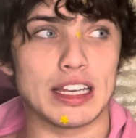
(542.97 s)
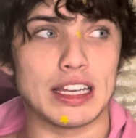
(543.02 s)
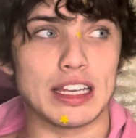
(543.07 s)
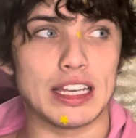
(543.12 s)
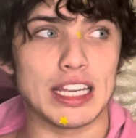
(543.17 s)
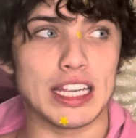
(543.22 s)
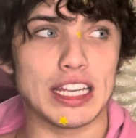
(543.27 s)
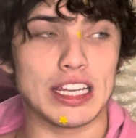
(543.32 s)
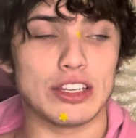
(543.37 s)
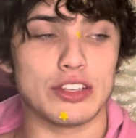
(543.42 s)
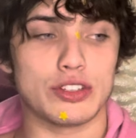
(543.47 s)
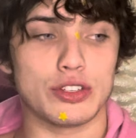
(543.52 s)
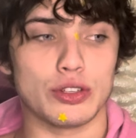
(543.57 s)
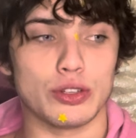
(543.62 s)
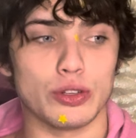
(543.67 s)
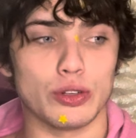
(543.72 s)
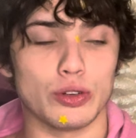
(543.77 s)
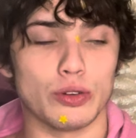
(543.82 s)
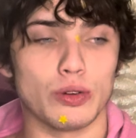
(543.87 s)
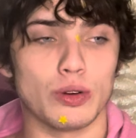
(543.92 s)
need
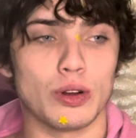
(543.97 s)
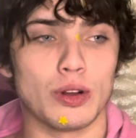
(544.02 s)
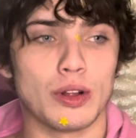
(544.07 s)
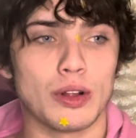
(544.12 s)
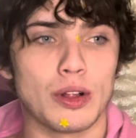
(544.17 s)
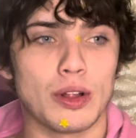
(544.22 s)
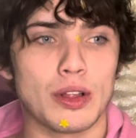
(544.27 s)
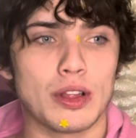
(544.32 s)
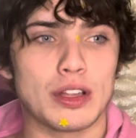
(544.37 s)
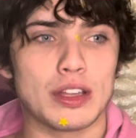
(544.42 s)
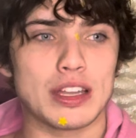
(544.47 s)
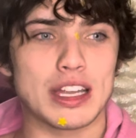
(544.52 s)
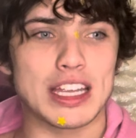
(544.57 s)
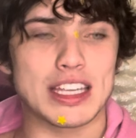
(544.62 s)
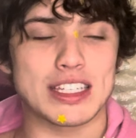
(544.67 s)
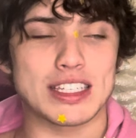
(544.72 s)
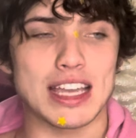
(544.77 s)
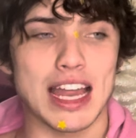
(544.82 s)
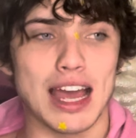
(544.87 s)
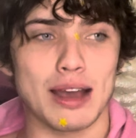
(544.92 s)
to
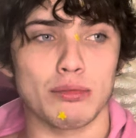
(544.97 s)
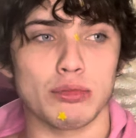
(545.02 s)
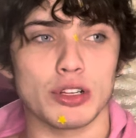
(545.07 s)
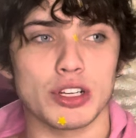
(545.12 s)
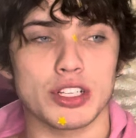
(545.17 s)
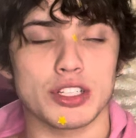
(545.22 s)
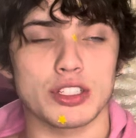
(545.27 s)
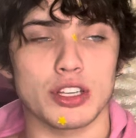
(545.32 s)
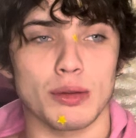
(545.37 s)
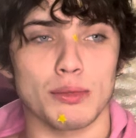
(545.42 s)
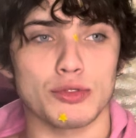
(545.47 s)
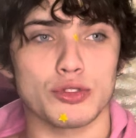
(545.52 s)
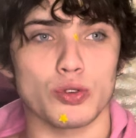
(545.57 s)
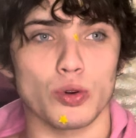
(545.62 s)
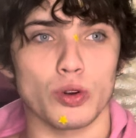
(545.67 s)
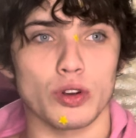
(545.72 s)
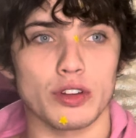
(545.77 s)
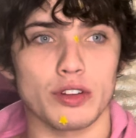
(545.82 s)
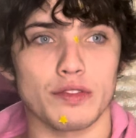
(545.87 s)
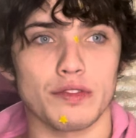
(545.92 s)
establish some
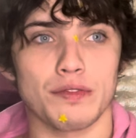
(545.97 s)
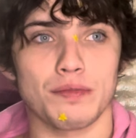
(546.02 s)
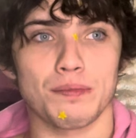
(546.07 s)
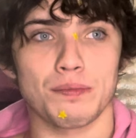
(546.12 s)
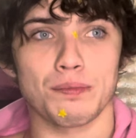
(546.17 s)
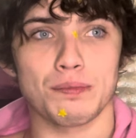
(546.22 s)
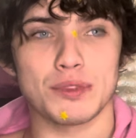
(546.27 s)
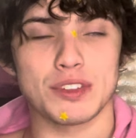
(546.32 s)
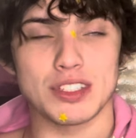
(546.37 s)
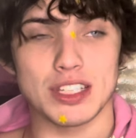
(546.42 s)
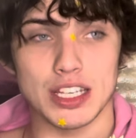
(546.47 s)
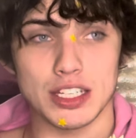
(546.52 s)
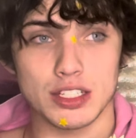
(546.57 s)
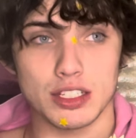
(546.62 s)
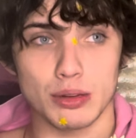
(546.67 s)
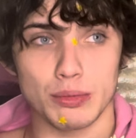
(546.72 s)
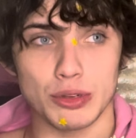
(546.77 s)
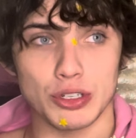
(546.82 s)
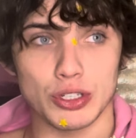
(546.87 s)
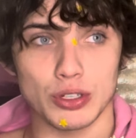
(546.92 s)
sort of
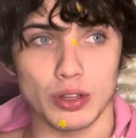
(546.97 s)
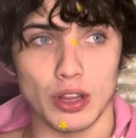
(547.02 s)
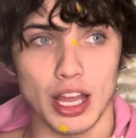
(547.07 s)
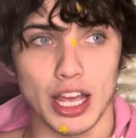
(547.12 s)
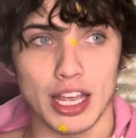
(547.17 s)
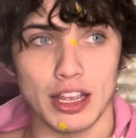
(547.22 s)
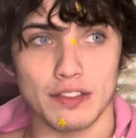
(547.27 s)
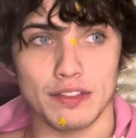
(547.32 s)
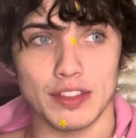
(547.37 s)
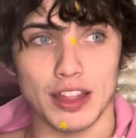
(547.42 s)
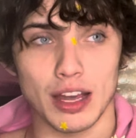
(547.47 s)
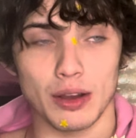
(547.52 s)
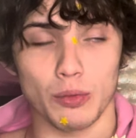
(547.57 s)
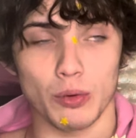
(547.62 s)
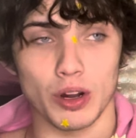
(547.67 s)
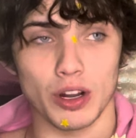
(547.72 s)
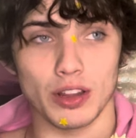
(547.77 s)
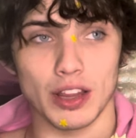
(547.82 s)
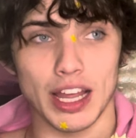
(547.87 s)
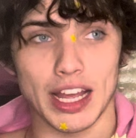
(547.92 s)
system in your life that
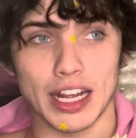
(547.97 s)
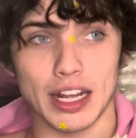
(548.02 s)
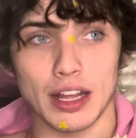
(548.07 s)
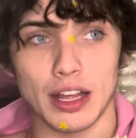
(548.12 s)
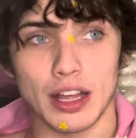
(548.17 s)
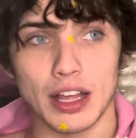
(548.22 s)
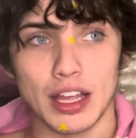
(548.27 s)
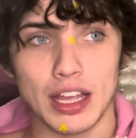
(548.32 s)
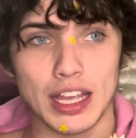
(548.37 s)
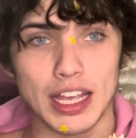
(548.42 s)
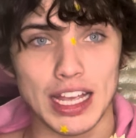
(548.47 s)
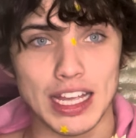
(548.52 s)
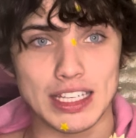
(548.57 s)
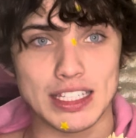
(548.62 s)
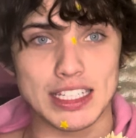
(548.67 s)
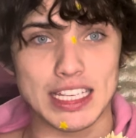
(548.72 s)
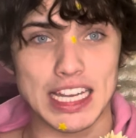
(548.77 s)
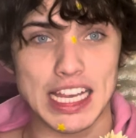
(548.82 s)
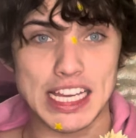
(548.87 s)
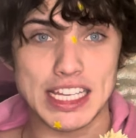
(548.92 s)
where like
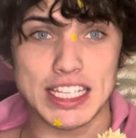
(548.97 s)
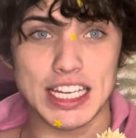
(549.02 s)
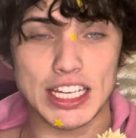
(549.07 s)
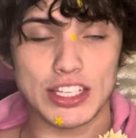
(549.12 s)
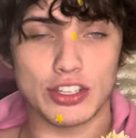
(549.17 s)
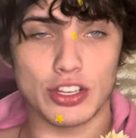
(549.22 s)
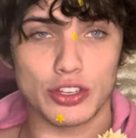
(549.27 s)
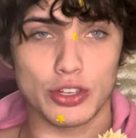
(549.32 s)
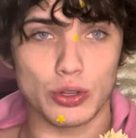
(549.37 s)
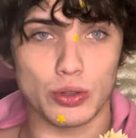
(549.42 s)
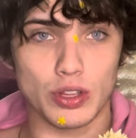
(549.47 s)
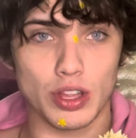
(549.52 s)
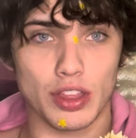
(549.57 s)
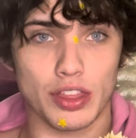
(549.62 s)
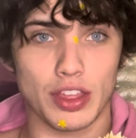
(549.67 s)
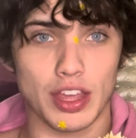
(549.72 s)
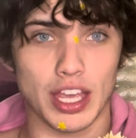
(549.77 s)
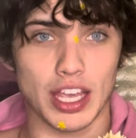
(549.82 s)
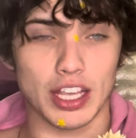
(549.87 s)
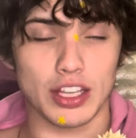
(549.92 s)
it's easy to do the
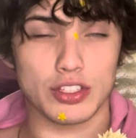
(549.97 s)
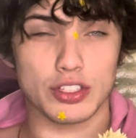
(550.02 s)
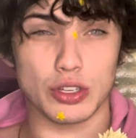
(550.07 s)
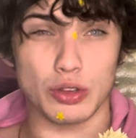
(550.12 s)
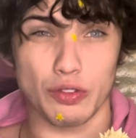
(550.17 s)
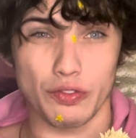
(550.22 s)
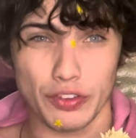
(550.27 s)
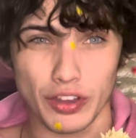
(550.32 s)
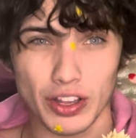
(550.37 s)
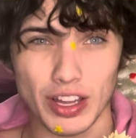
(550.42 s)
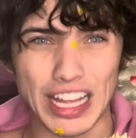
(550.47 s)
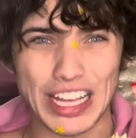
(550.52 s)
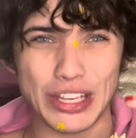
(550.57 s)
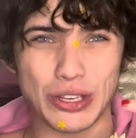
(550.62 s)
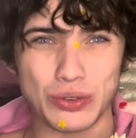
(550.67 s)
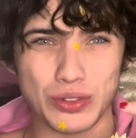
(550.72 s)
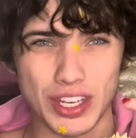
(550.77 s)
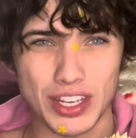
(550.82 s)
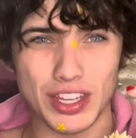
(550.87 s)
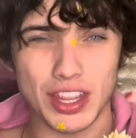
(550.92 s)
thing so you feel like
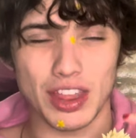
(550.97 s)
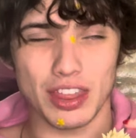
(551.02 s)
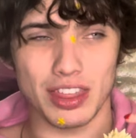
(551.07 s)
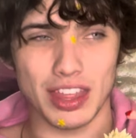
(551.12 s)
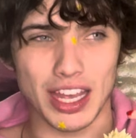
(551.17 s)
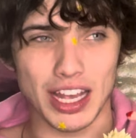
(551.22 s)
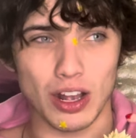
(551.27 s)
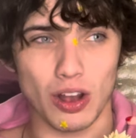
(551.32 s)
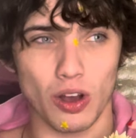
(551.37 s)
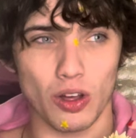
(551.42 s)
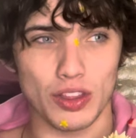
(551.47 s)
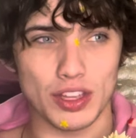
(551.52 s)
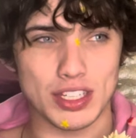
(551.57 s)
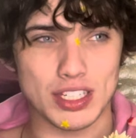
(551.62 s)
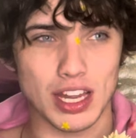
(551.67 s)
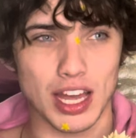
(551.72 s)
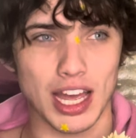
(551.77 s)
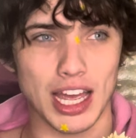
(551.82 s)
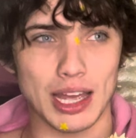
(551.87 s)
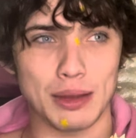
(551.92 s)
you did the thing all the
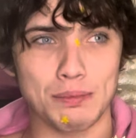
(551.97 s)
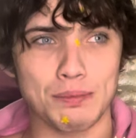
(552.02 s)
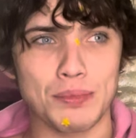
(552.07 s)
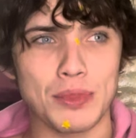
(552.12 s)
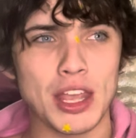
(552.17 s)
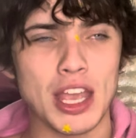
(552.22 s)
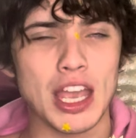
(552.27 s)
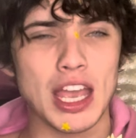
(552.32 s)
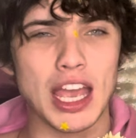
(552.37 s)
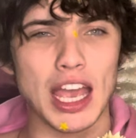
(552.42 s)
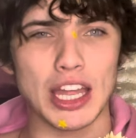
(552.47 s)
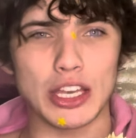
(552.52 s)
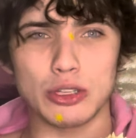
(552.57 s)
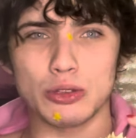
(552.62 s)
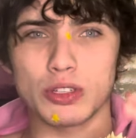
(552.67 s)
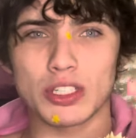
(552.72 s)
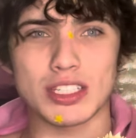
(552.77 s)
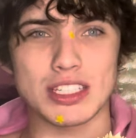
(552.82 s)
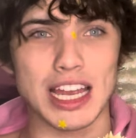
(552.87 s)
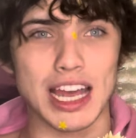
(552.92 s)
time and
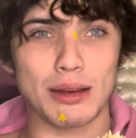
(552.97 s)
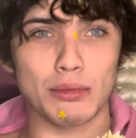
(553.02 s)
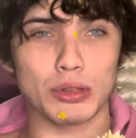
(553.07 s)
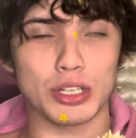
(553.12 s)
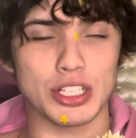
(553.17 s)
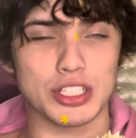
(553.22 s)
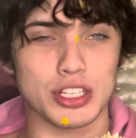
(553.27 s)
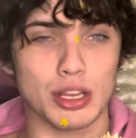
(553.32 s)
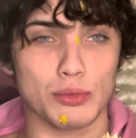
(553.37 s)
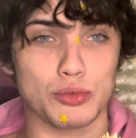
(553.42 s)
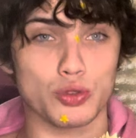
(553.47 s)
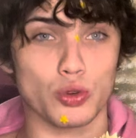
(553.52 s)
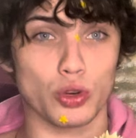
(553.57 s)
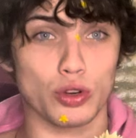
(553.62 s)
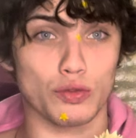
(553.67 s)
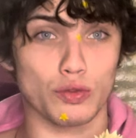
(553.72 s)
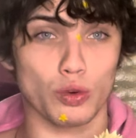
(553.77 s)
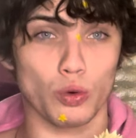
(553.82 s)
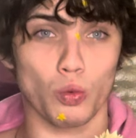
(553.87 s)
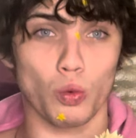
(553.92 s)
you establish some sort
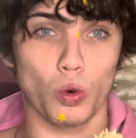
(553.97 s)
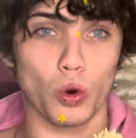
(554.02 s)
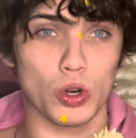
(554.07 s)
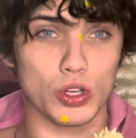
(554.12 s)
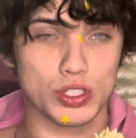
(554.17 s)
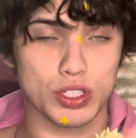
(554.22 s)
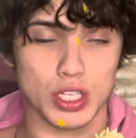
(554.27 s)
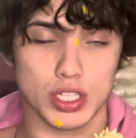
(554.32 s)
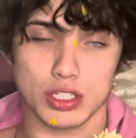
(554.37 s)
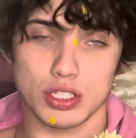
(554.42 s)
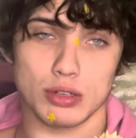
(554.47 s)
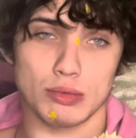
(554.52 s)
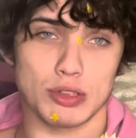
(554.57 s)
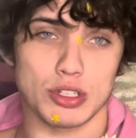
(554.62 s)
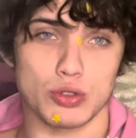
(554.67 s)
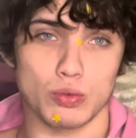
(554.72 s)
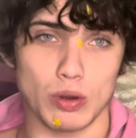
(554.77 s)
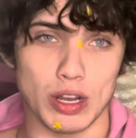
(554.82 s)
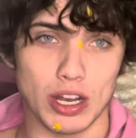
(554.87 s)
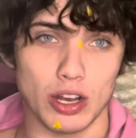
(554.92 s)
of reward system
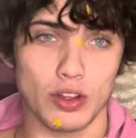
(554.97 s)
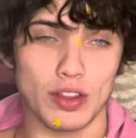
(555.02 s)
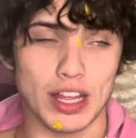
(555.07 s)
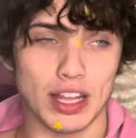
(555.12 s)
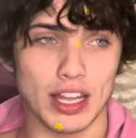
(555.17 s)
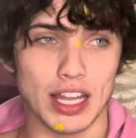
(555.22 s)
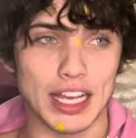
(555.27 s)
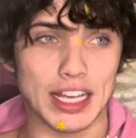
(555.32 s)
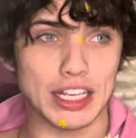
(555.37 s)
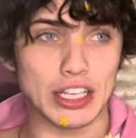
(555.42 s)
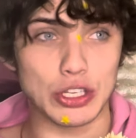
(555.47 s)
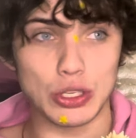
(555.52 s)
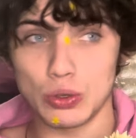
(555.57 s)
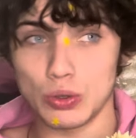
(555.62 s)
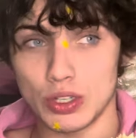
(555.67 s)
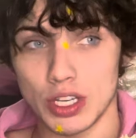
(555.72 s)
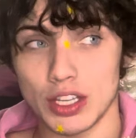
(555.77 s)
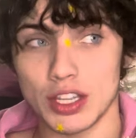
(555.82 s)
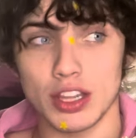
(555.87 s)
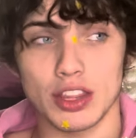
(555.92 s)
as well that like you
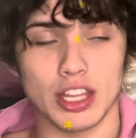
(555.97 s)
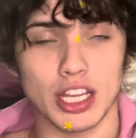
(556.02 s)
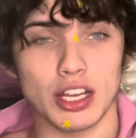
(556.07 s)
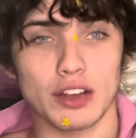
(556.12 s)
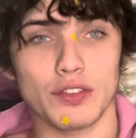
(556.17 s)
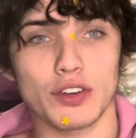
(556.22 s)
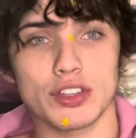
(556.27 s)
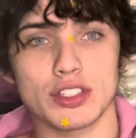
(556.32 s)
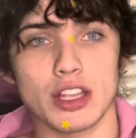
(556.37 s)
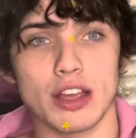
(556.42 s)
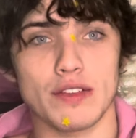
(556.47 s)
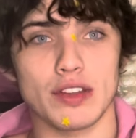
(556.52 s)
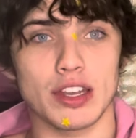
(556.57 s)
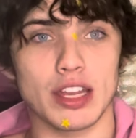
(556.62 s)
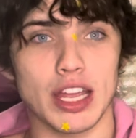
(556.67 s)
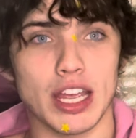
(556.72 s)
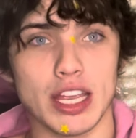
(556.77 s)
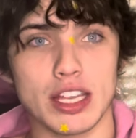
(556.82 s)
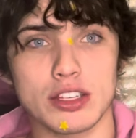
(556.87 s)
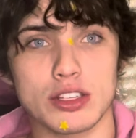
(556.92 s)
did the thing for 7
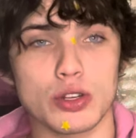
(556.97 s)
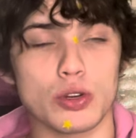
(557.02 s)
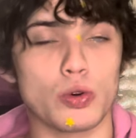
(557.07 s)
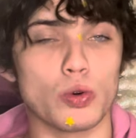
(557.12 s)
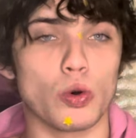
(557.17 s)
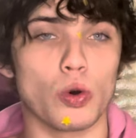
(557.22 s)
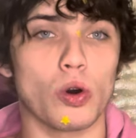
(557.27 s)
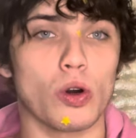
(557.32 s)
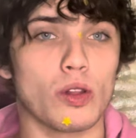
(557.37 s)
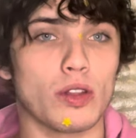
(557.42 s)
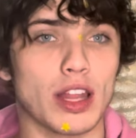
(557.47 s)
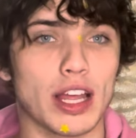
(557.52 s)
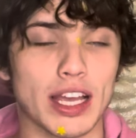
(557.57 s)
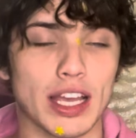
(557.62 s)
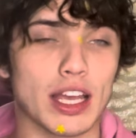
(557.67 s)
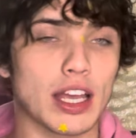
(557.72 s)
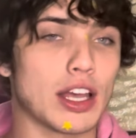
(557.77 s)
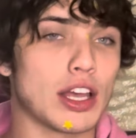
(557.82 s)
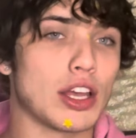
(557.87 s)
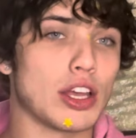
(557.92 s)
days cool
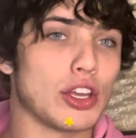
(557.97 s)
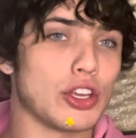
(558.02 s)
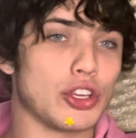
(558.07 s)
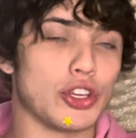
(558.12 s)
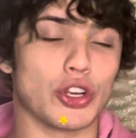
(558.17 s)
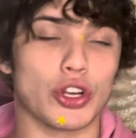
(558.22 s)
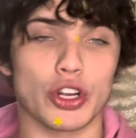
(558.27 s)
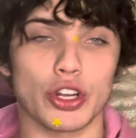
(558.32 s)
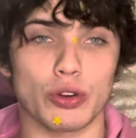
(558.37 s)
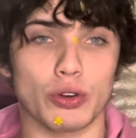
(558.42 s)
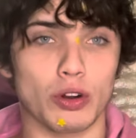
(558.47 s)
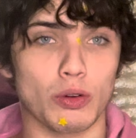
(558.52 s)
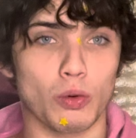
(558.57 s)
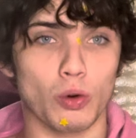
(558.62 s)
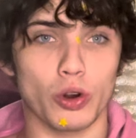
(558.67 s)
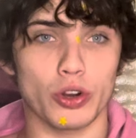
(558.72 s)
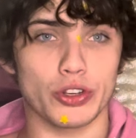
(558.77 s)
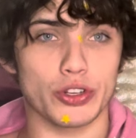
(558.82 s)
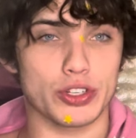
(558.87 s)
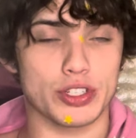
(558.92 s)
like you're going to
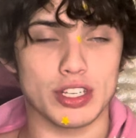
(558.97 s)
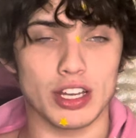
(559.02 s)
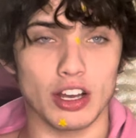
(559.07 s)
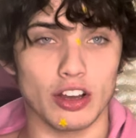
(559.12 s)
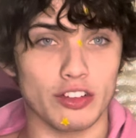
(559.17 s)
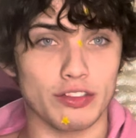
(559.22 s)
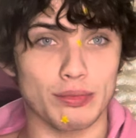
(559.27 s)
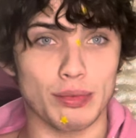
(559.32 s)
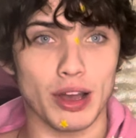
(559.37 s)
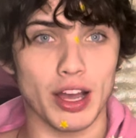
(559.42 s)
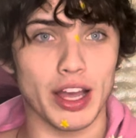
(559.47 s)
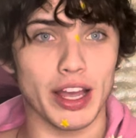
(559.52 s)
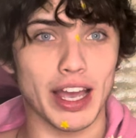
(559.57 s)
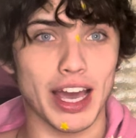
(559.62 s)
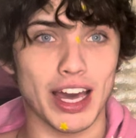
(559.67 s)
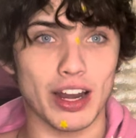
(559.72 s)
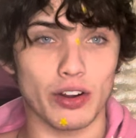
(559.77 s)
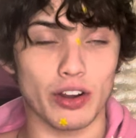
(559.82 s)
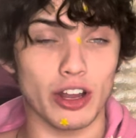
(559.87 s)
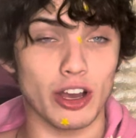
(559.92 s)
reward yourself by,
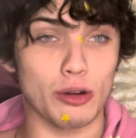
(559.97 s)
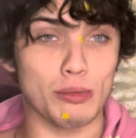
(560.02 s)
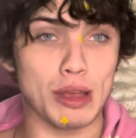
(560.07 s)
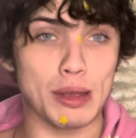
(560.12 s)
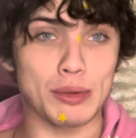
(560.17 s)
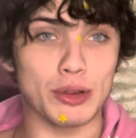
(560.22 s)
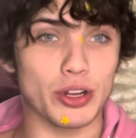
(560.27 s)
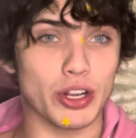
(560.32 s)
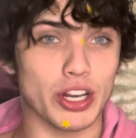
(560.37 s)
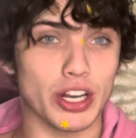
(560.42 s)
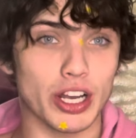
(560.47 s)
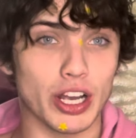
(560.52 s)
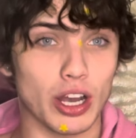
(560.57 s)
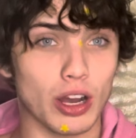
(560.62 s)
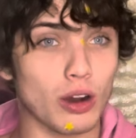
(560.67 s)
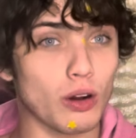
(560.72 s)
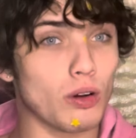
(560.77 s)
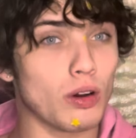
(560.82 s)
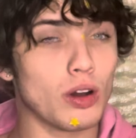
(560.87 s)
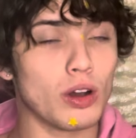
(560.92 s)
I don't know, maybe you're going to
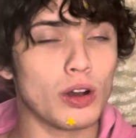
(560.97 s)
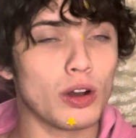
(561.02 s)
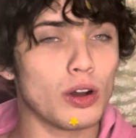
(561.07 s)
go